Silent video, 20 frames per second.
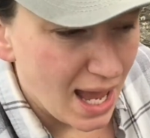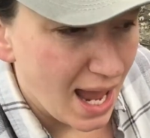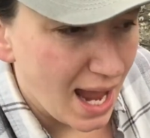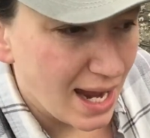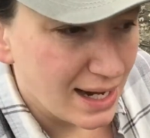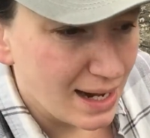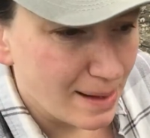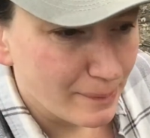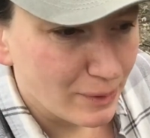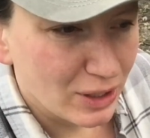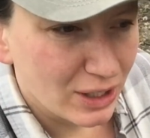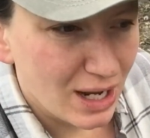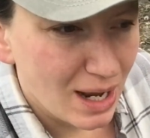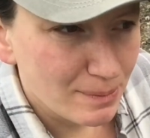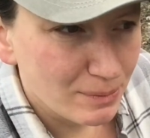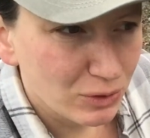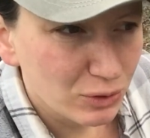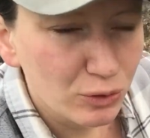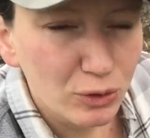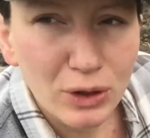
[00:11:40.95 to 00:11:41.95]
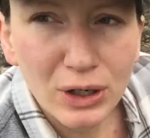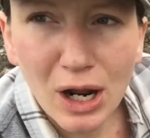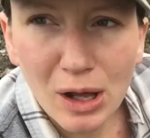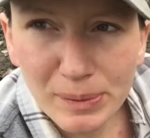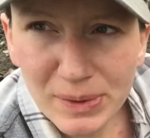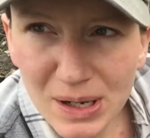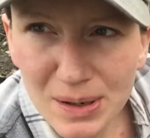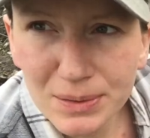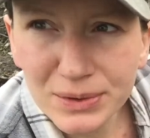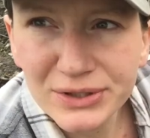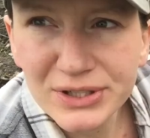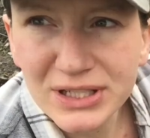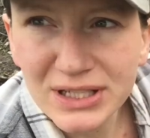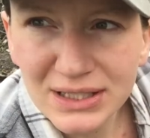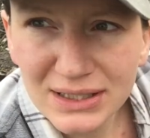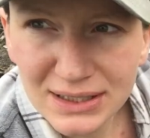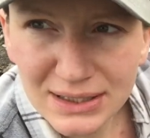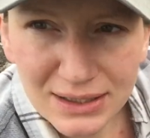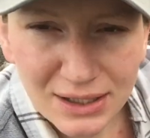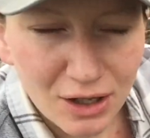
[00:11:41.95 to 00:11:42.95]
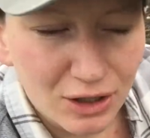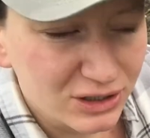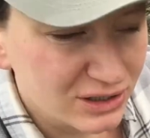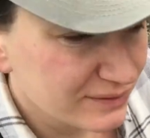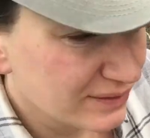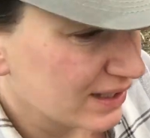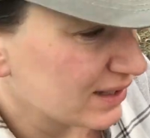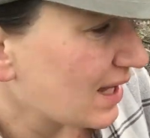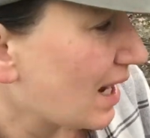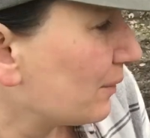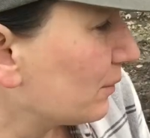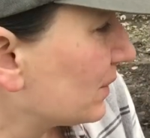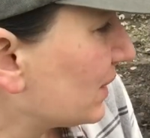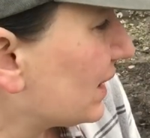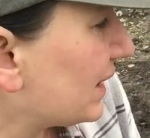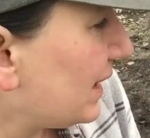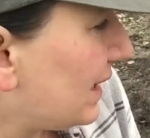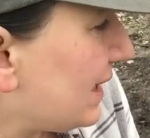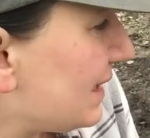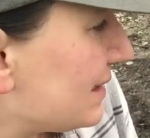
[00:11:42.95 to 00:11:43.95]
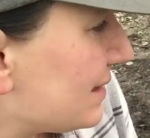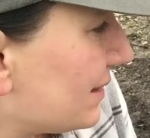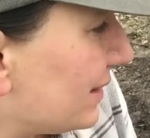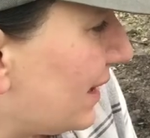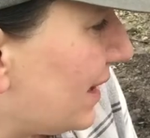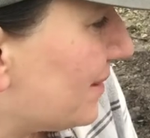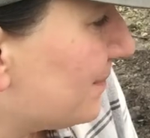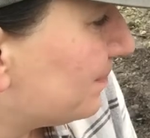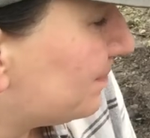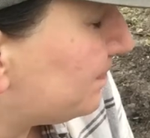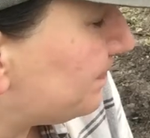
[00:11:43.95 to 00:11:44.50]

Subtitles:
and I'm going to come through and I'll be able to cultivate that really easily